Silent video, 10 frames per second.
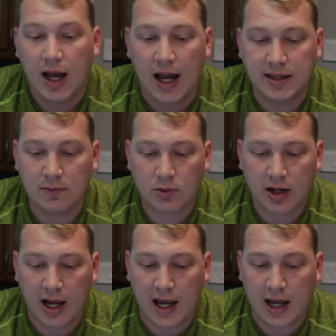And then we're
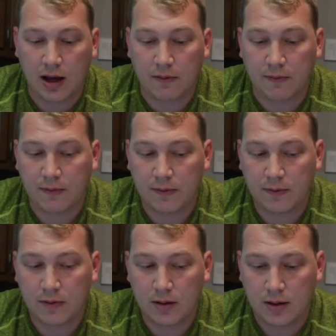going to have
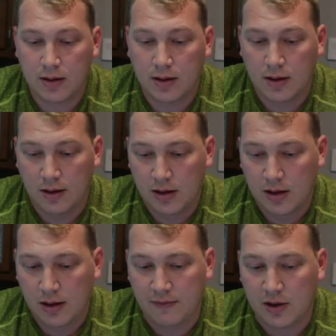
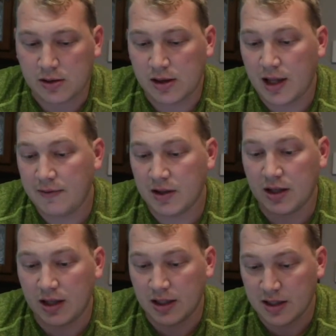vlog
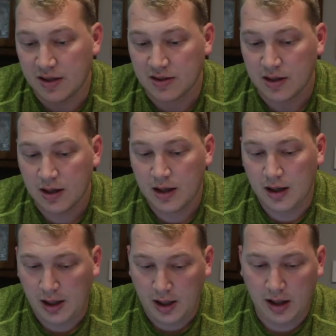11 is
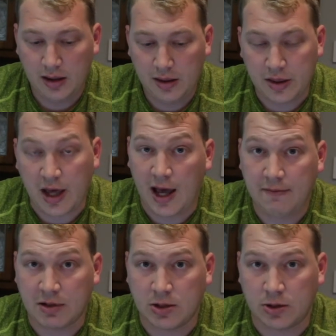the
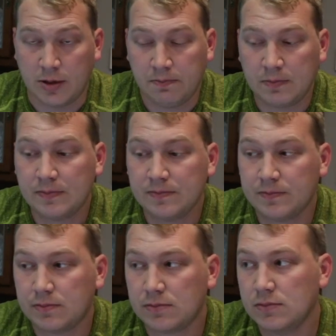Havoc trip
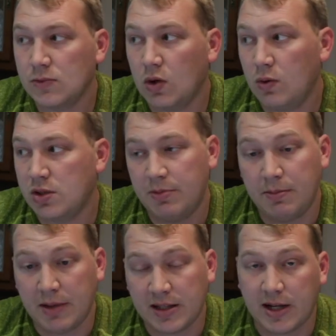which will
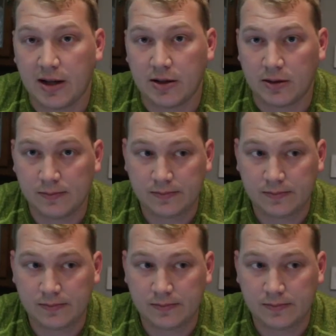be me and Tyler.